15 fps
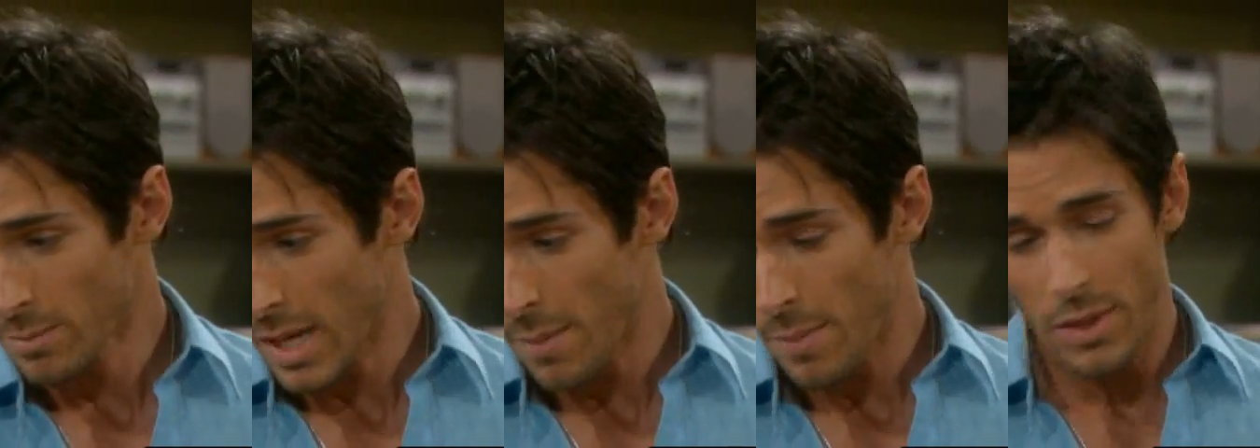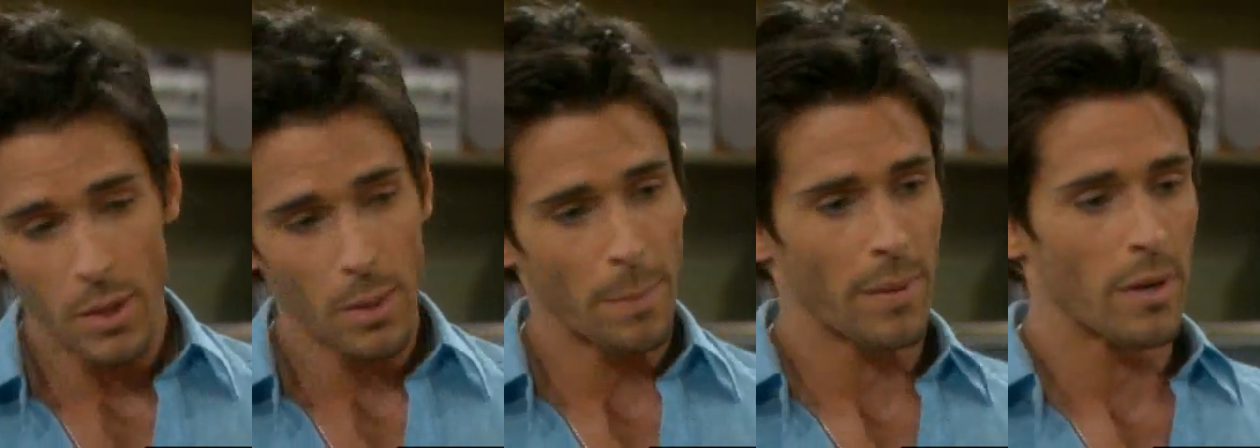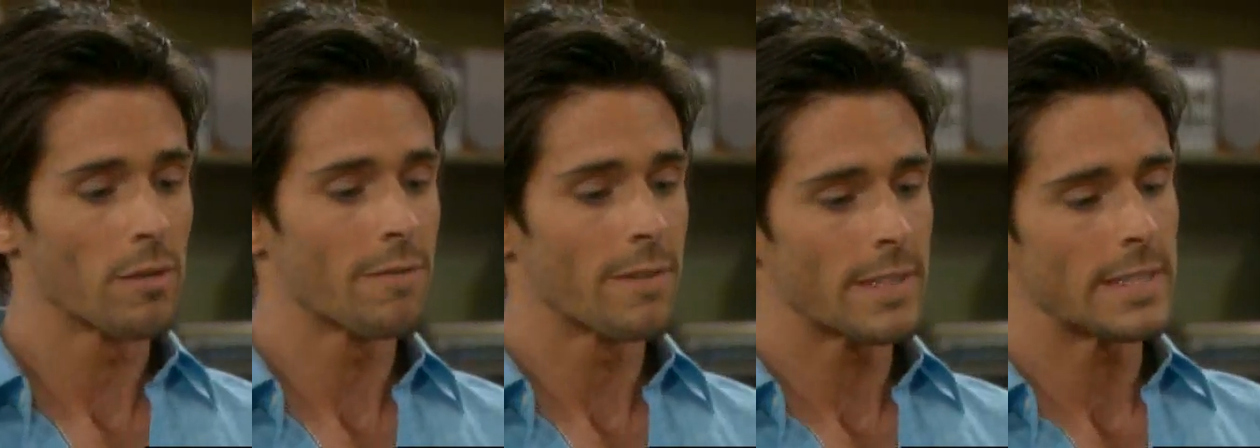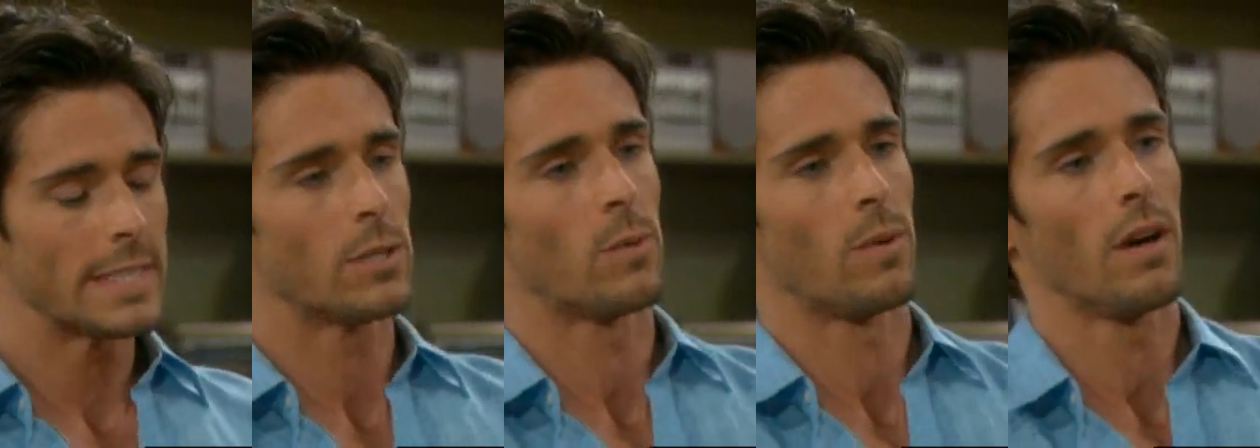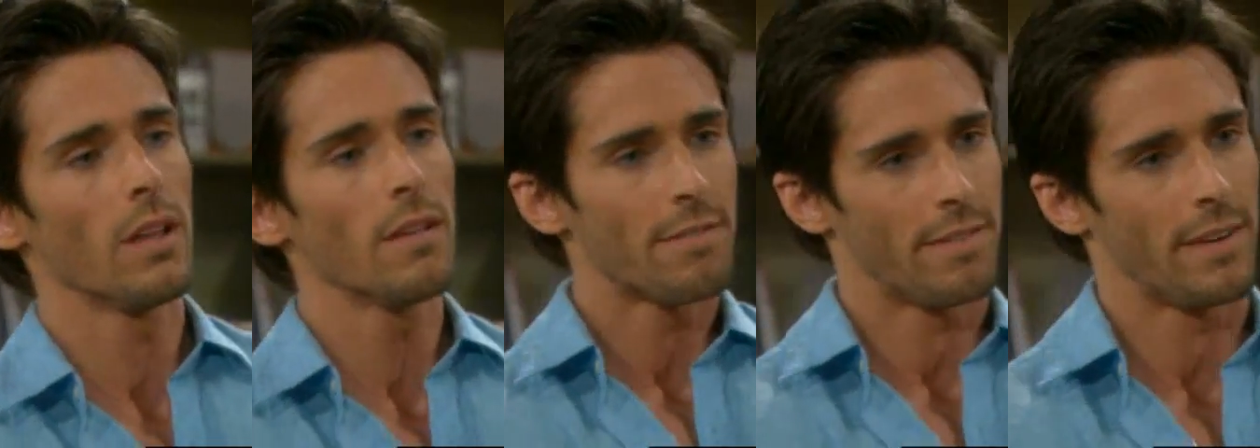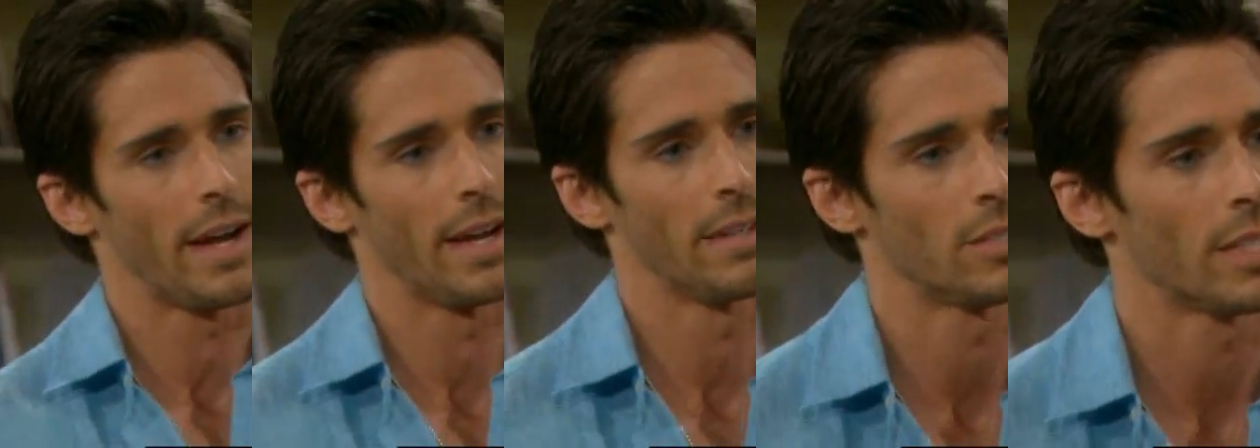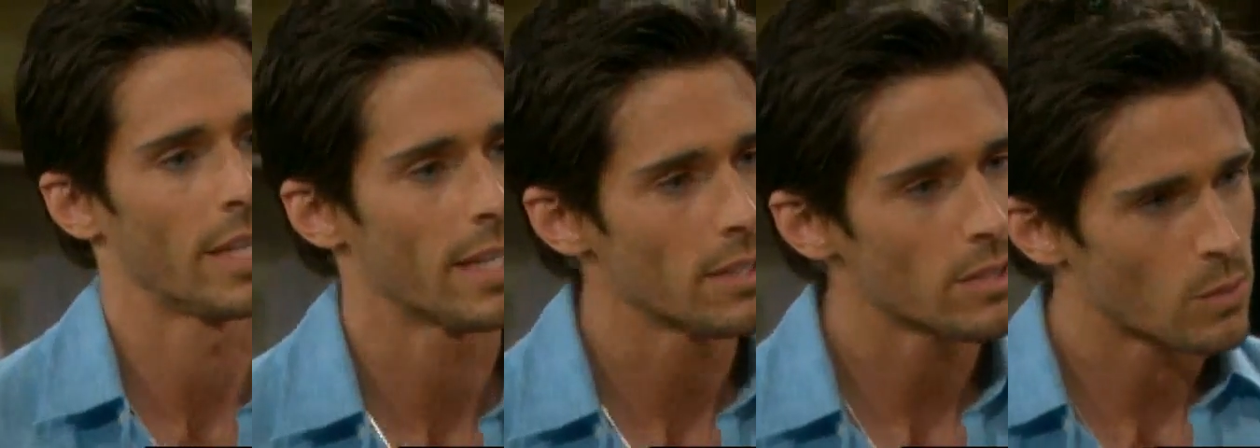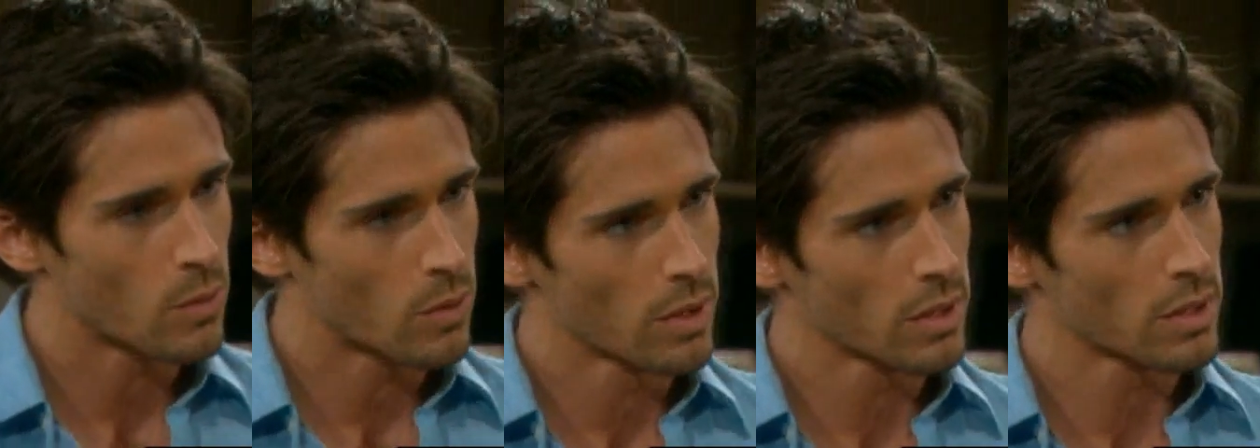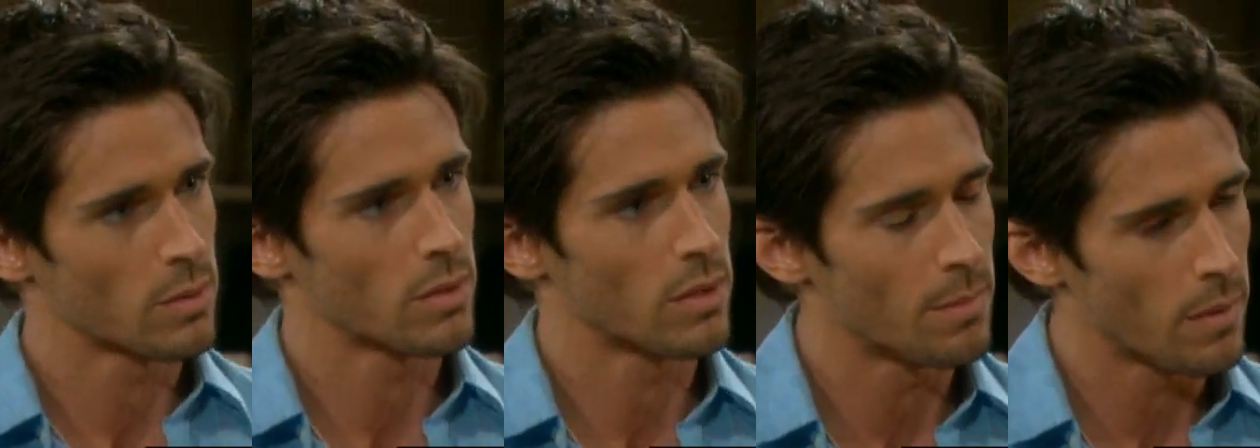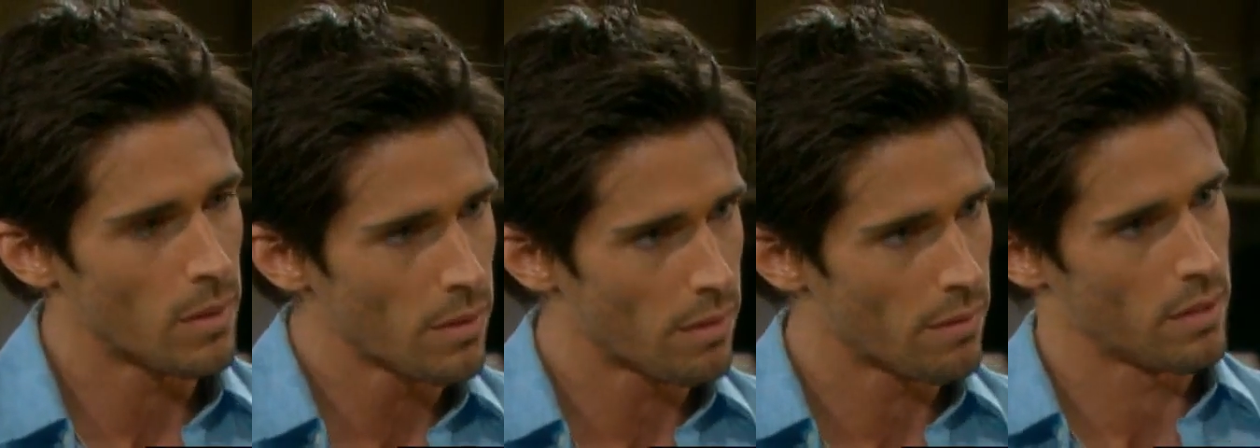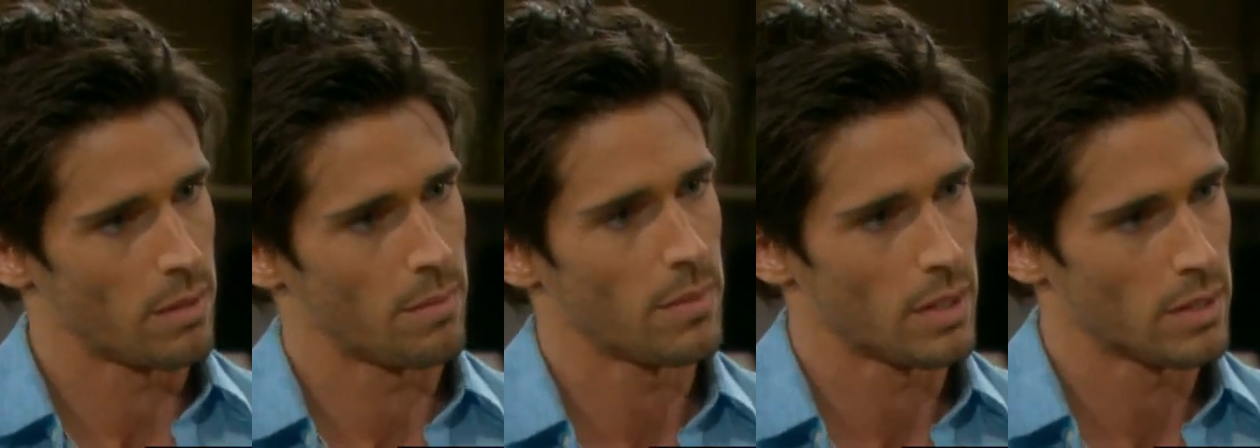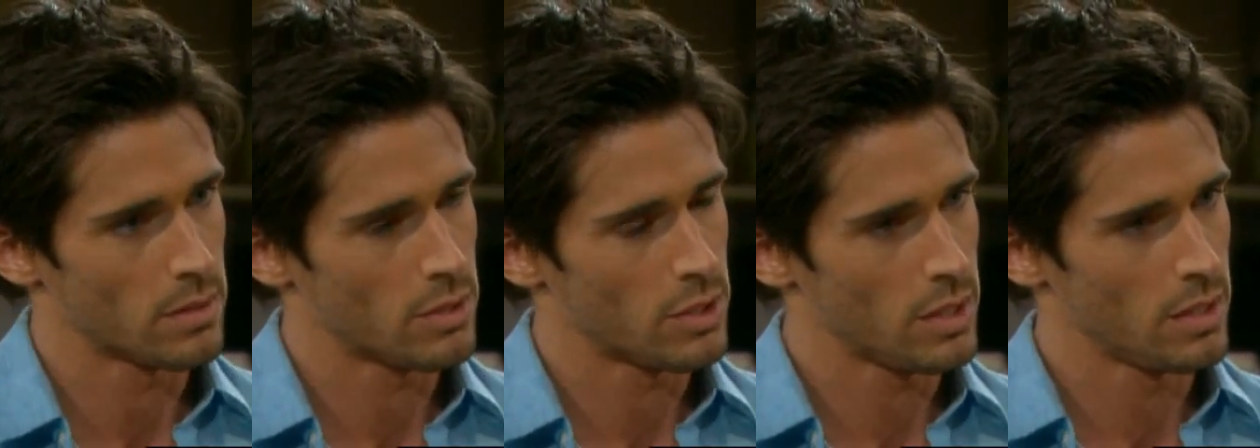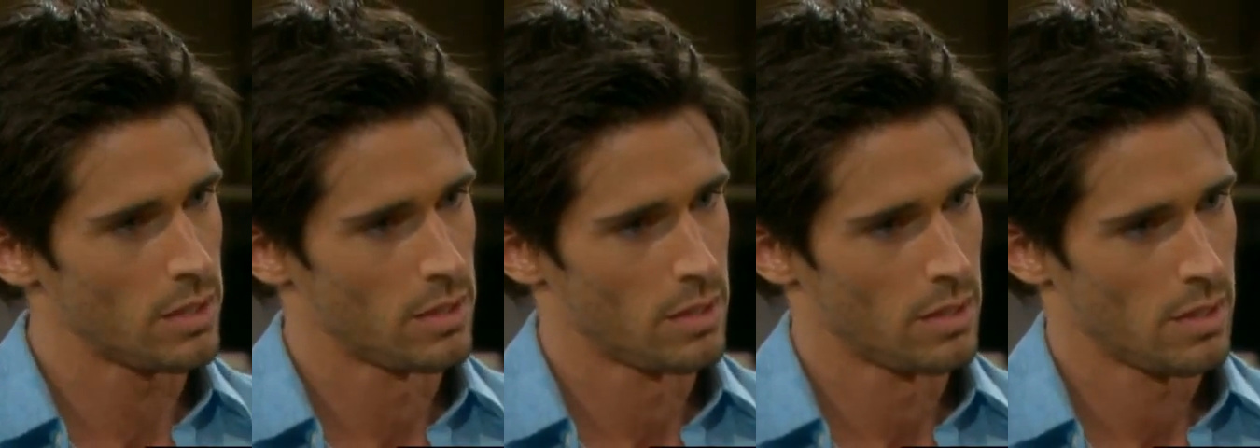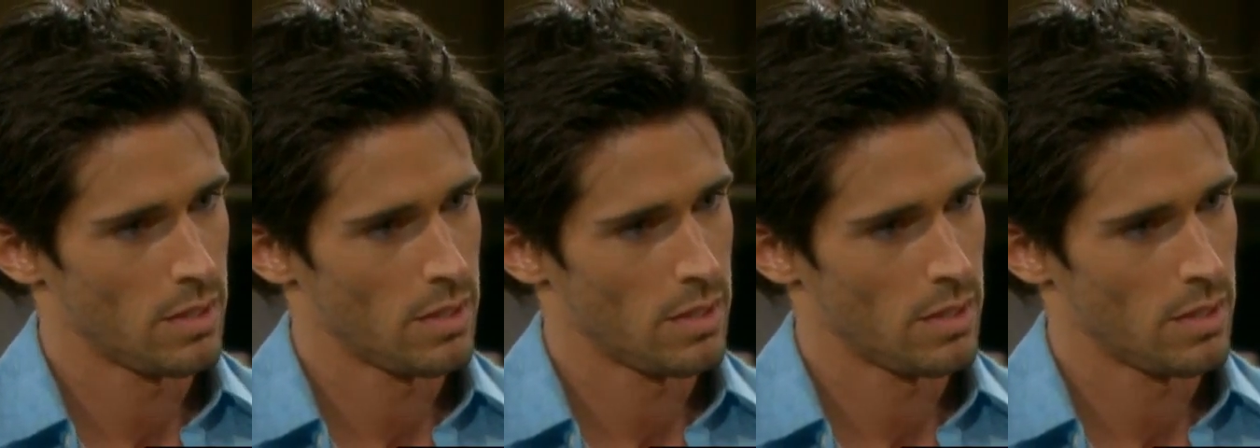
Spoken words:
Well, maybe they're perfectly qualified. She has worked with the both of them, hasn't she?